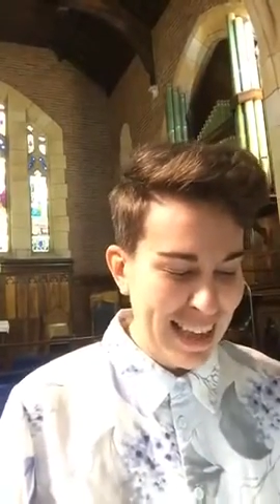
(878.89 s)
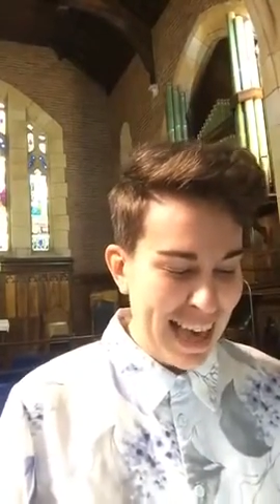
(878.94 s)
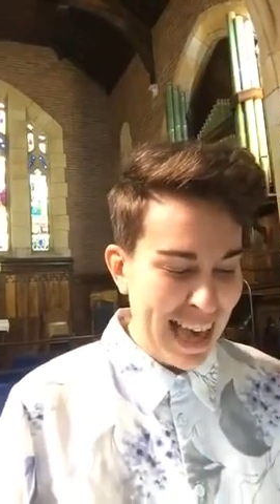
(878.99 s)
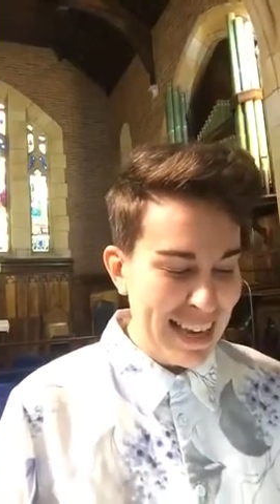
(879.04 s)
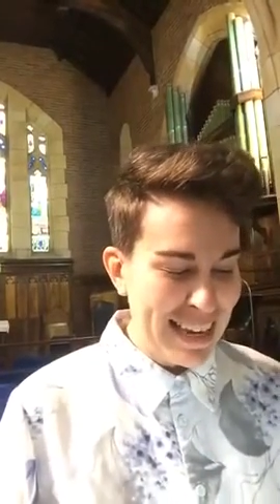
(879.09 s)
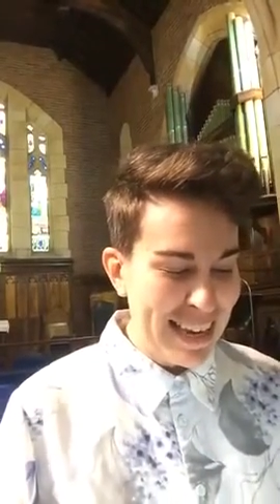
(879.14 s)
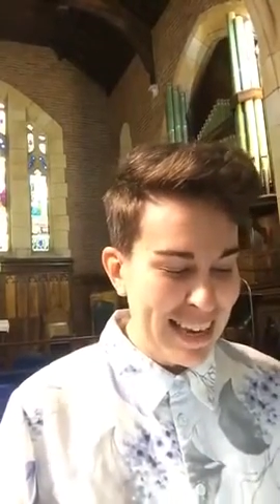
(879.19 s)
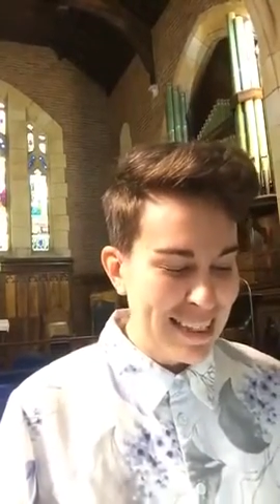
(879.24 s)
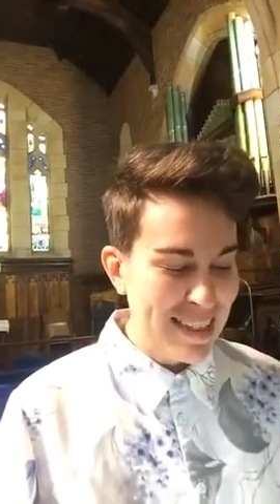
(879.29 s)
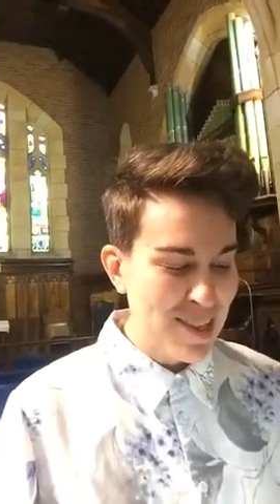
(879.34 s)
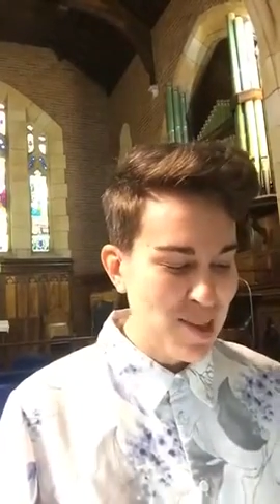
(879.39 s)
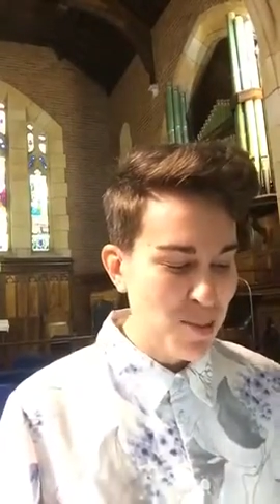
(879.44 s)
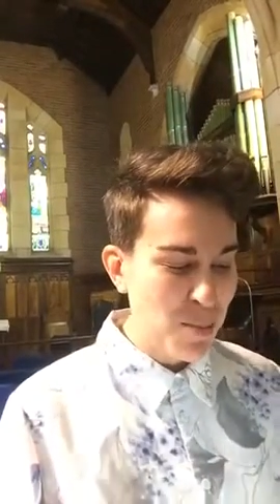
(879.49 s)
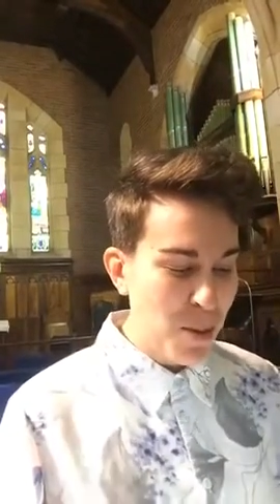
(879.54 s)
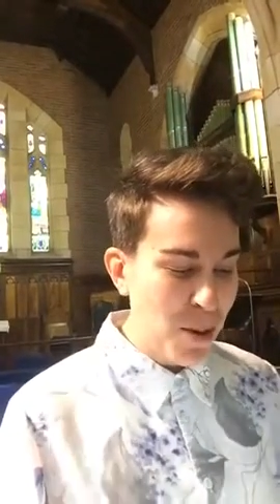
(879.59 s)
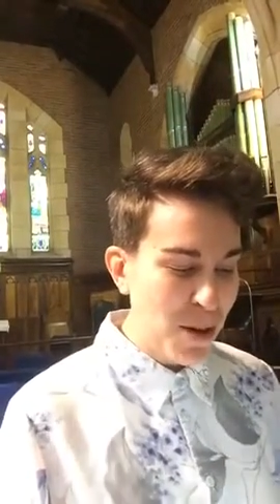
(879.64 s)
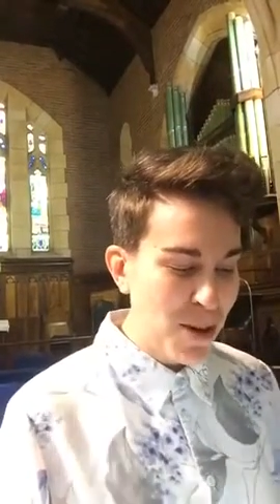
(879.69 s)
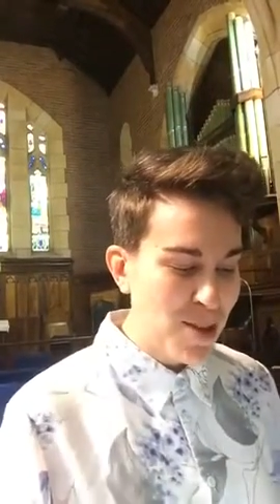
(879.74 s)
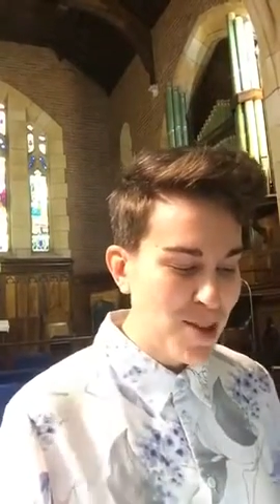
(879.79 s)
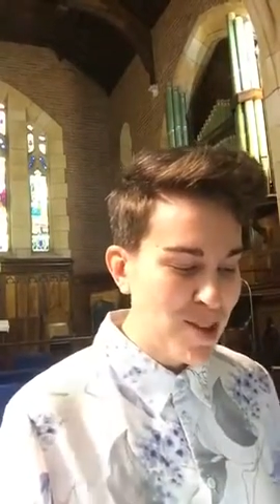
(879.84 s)
And yet this
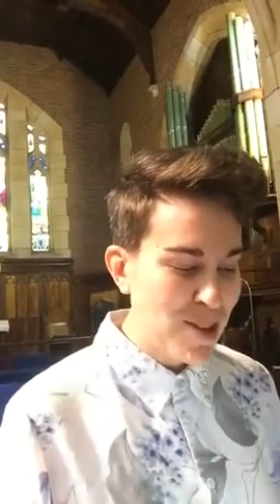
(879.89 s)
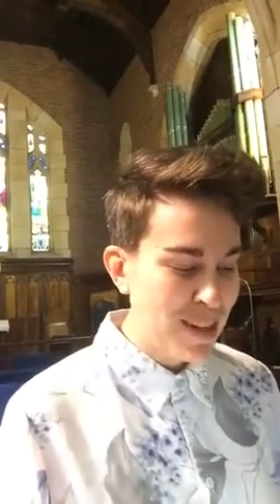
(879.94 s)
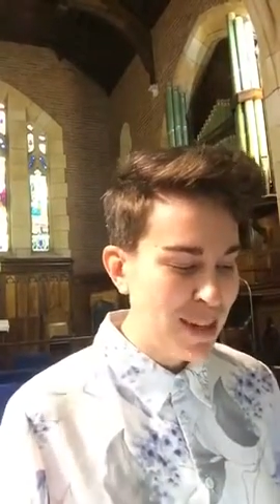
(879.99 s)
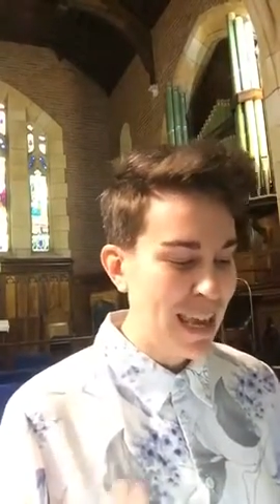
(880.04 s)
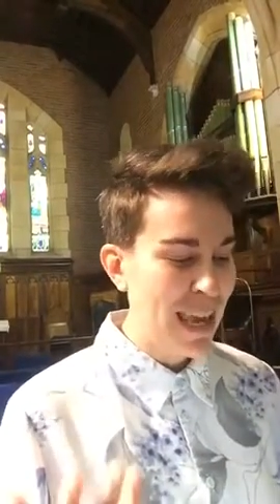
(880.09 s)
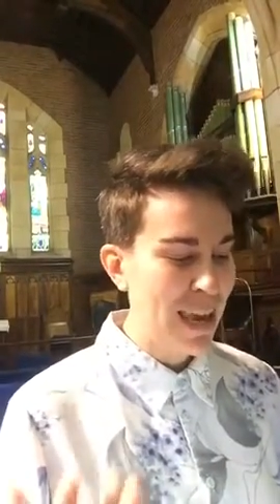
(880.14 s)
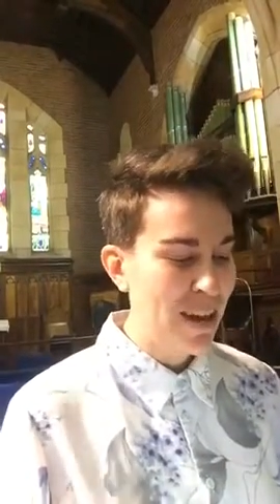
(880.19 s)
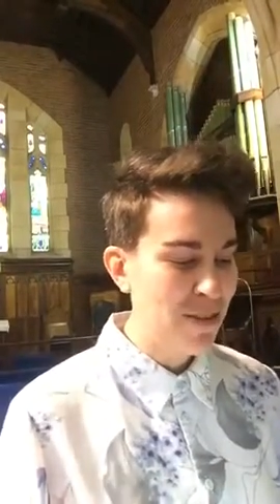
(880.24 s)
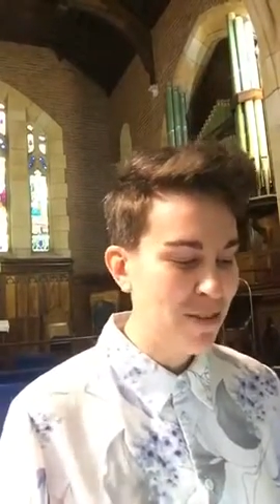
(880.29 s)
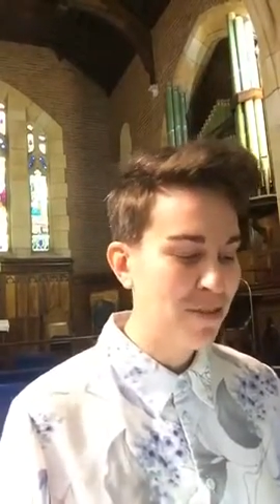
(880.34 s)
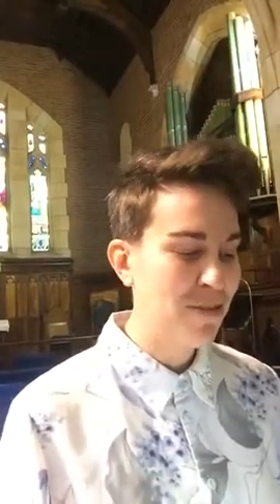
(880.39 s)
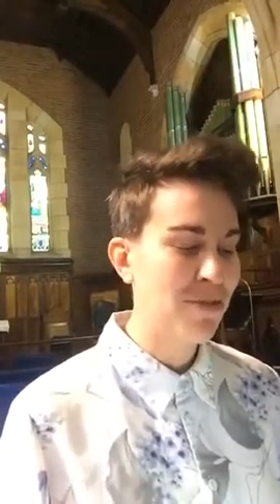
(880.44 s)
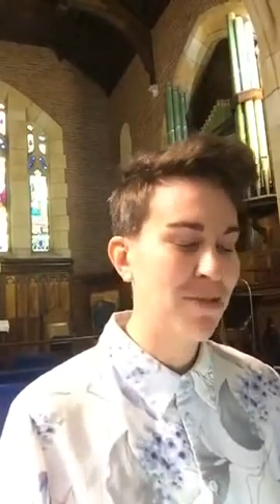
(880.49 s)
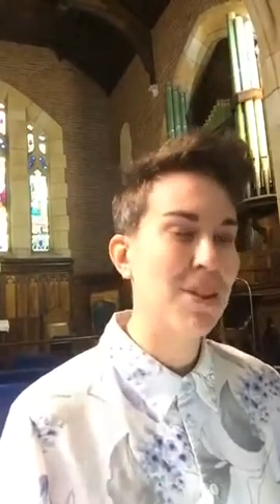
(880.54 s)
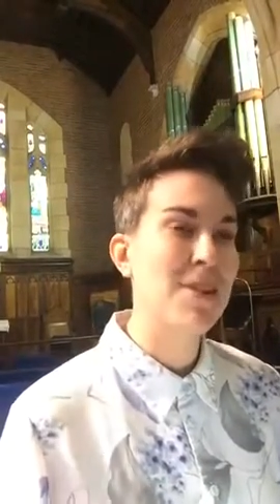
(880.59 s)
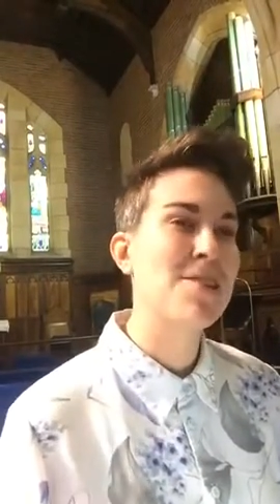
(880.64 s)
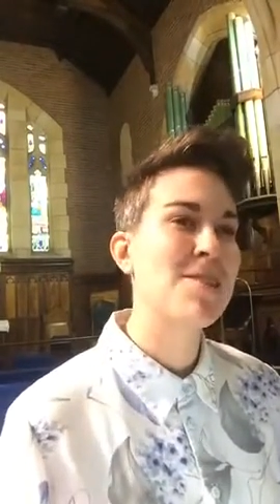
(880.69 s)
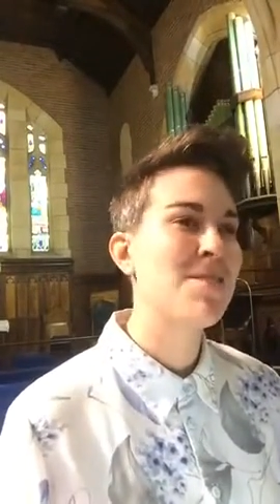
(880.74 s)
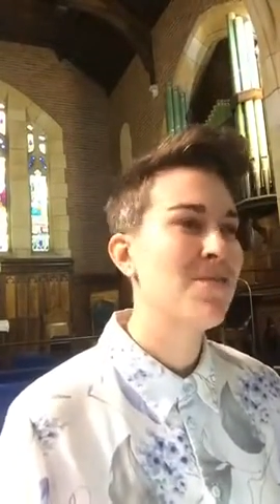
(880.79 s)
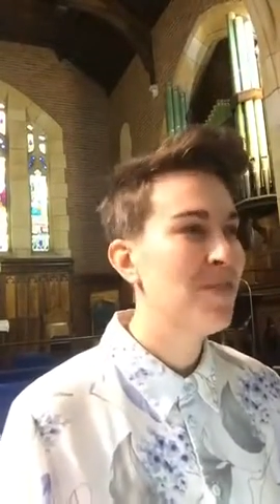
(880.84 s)
person here in
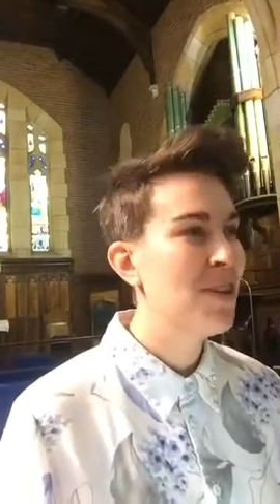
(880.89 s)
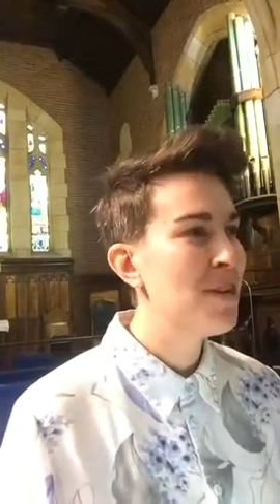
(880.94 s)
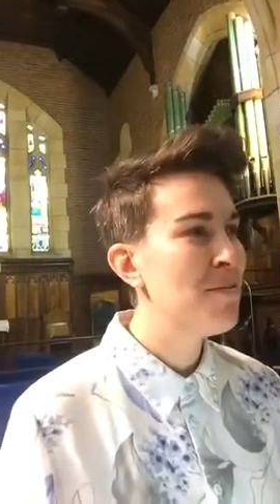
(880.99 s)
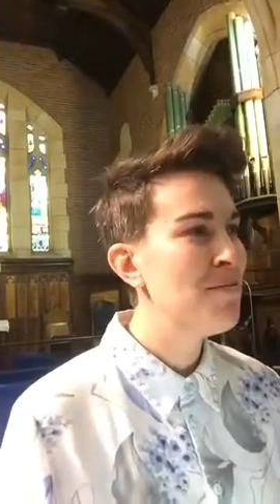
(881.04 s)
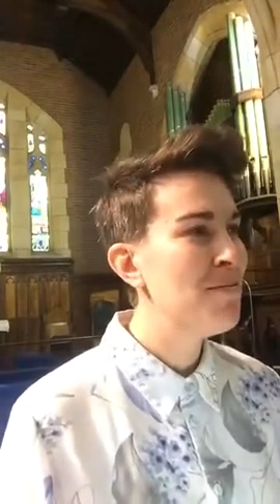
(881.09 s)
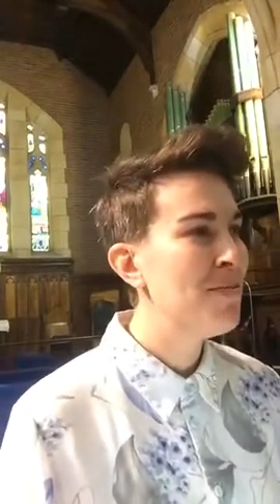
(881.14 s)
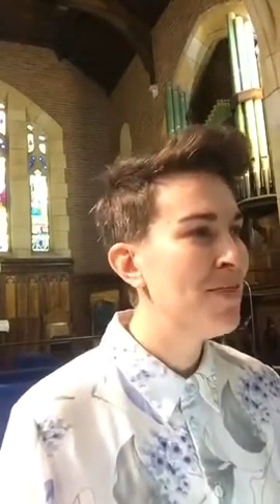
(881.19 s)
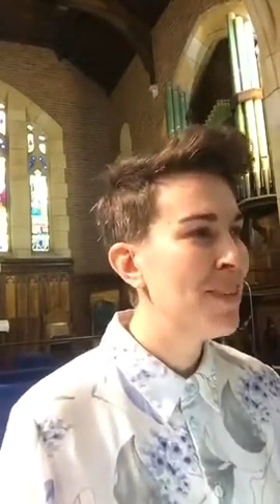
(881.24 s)
front of him,